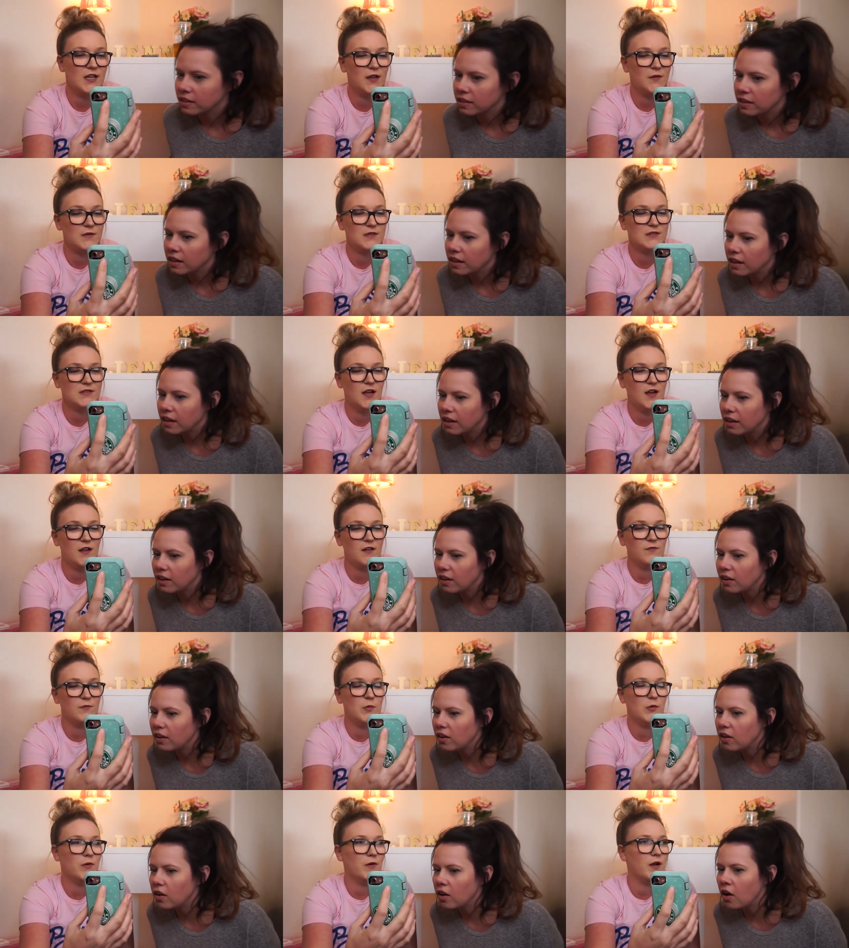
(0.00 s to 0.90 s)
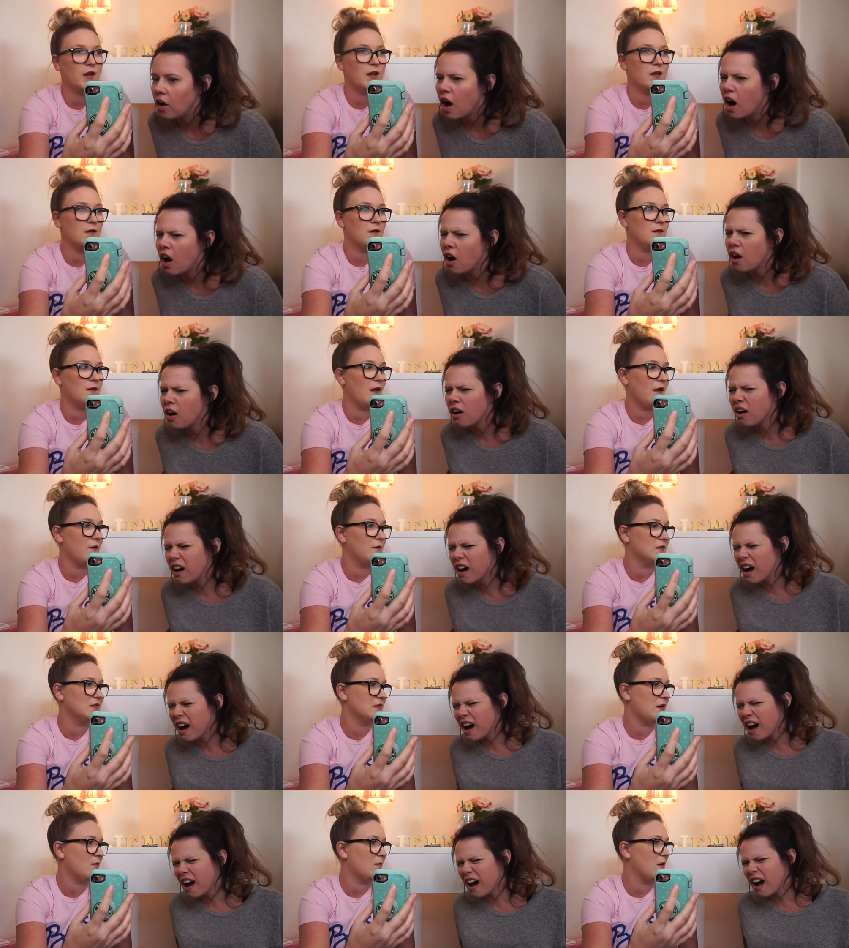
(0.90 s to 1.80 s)
Speaker 1: Day was kind of boring and I
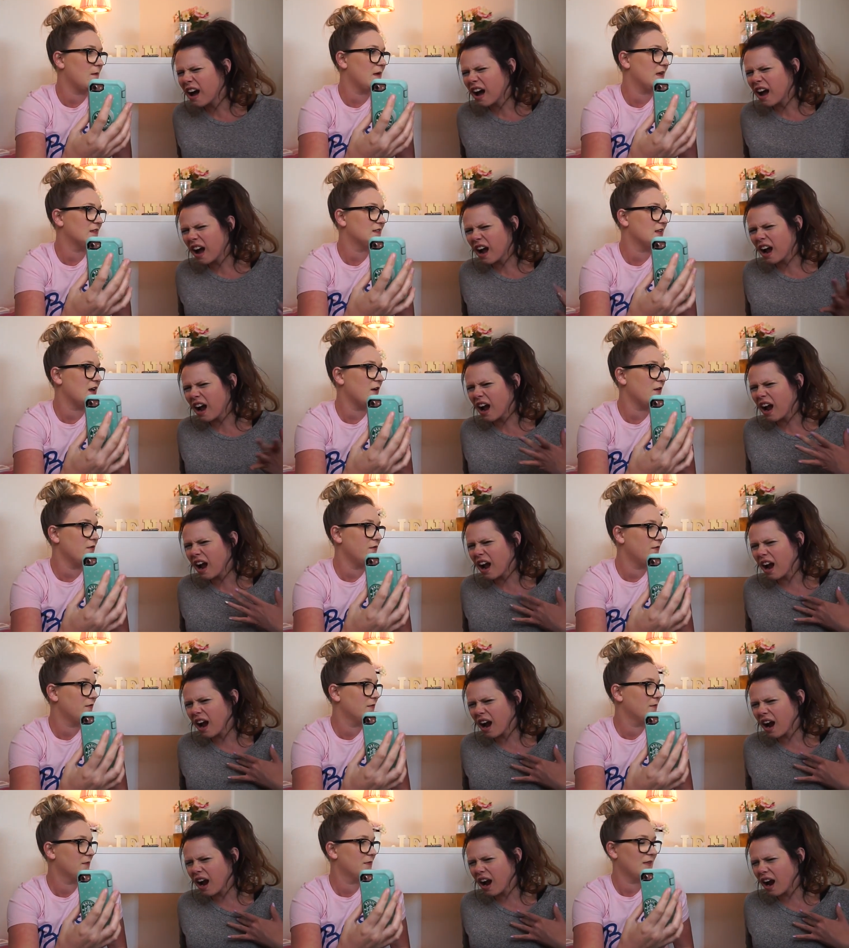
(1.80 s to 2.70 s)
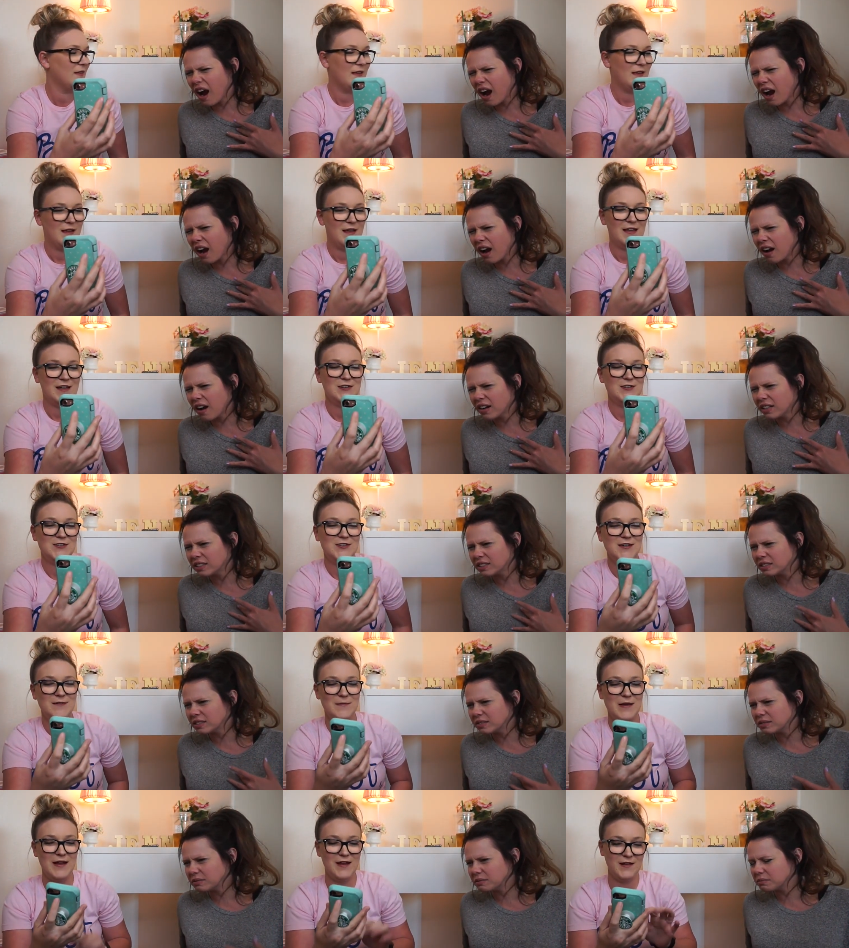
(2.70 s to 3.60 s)
was all by myself, and
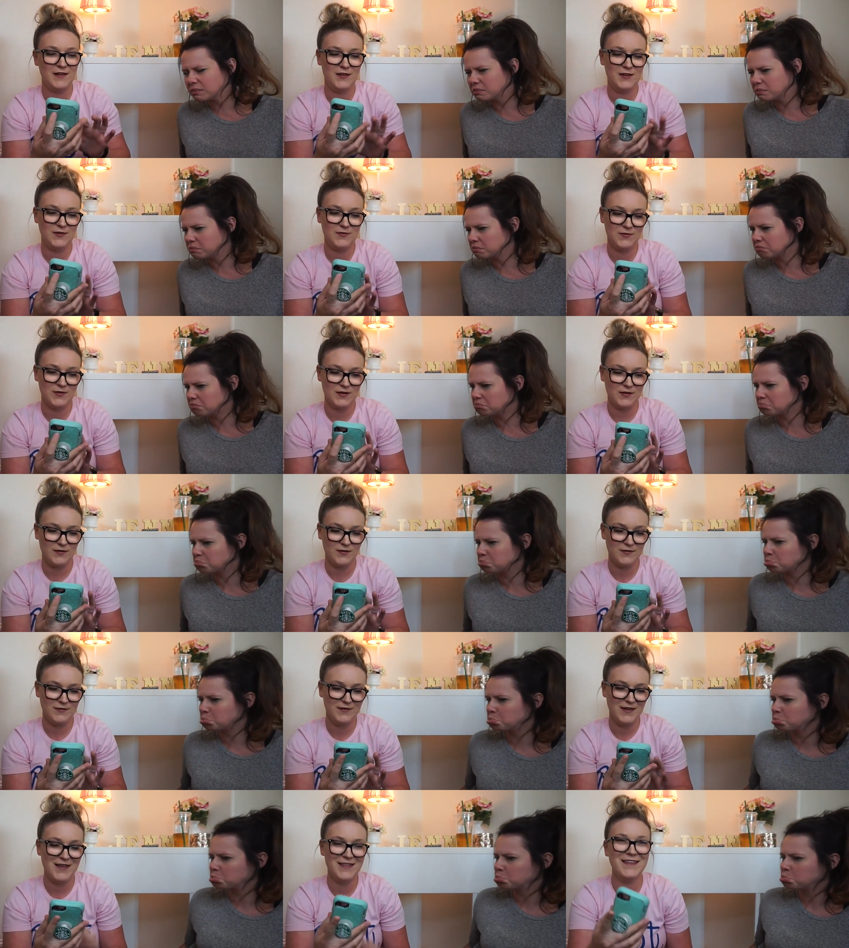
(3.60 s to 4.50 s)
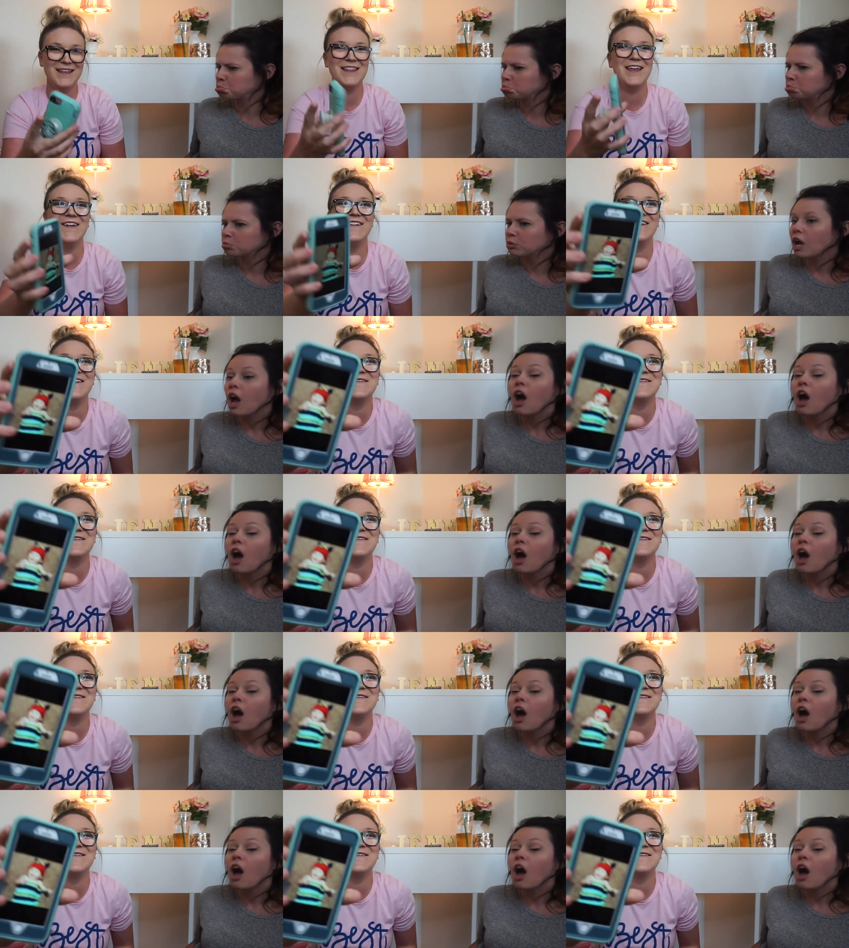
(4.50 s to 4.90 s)
she made a cute little, and then the